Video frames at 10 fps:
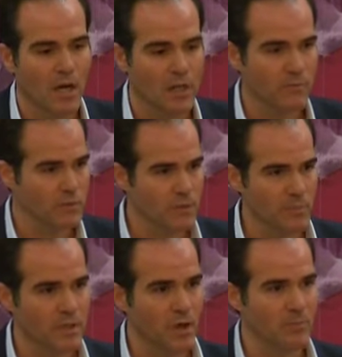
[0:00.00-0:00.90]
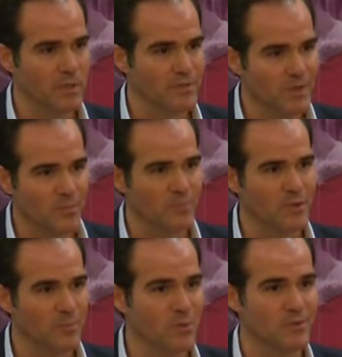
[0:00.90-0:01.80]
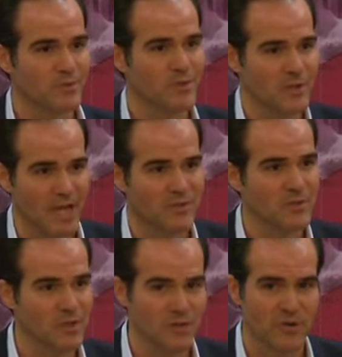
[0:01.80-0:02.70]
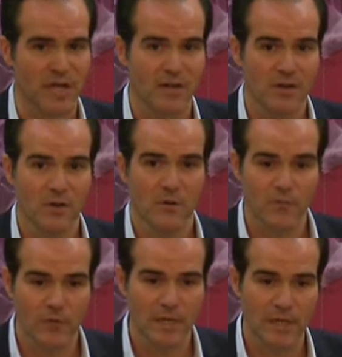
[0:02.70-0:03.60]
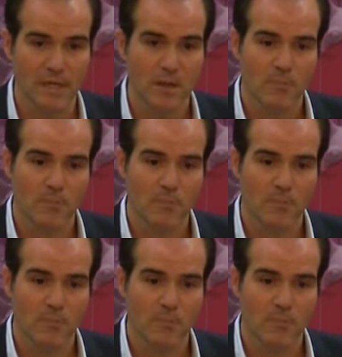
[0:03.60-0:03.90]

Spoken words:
He was simply helping some people connect to the internet freely.